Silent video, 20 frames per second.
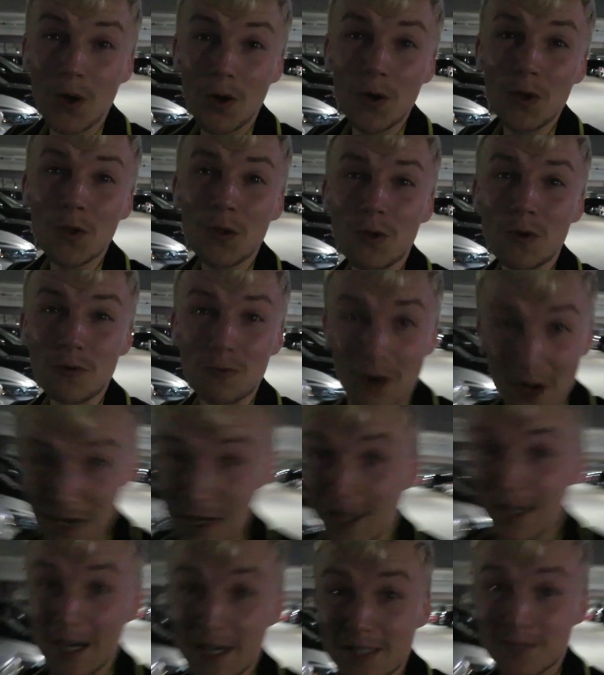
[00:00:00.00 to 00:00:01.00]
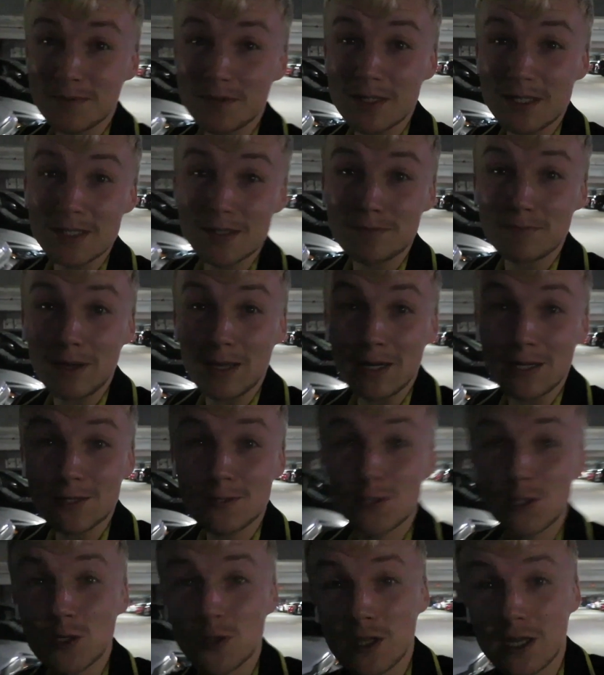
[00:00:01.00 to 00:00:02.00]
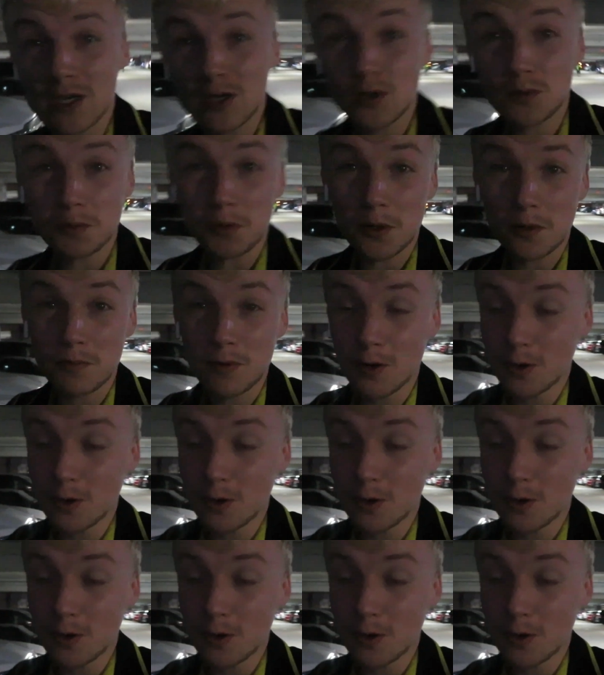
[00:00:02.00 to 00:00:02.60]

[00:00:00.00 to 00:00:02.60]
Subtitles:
Alrighty, guys, we just made it to the airport